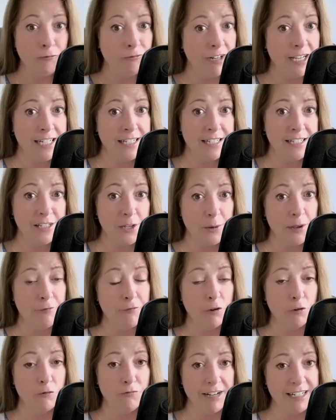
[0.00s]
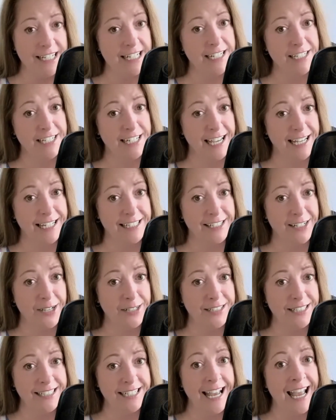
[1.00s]
Right, so if you're ready to get
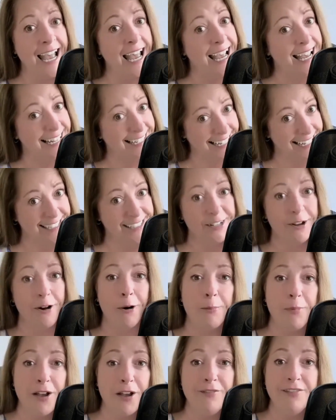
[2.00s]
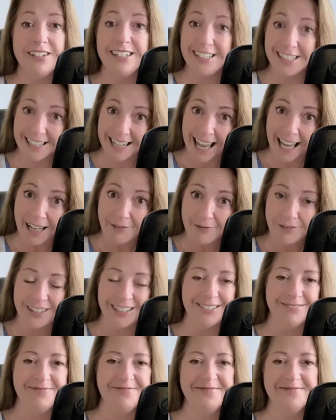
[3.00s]
started, let's hop over to
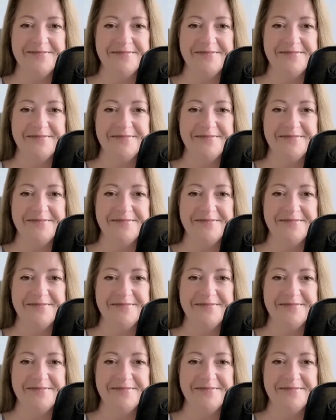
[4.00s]
Canva.